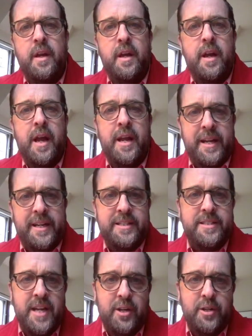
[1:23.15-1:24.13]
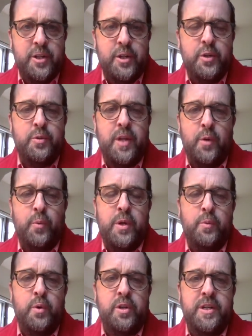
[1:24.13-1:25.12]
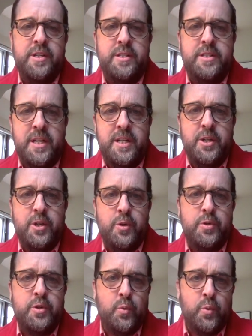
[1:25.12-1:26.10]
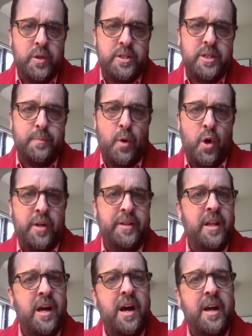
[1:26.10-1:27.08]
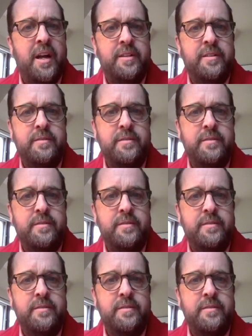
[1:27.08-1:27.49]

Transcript: And I can tell you that we will continue to worship online